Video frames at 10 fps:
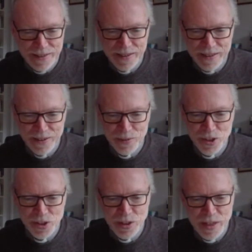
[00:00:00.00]
uh,
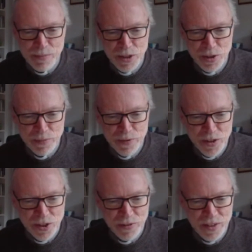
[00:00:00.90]
which is a deeply
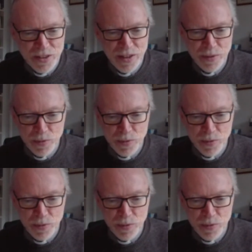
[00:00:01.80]
subversive thing to do,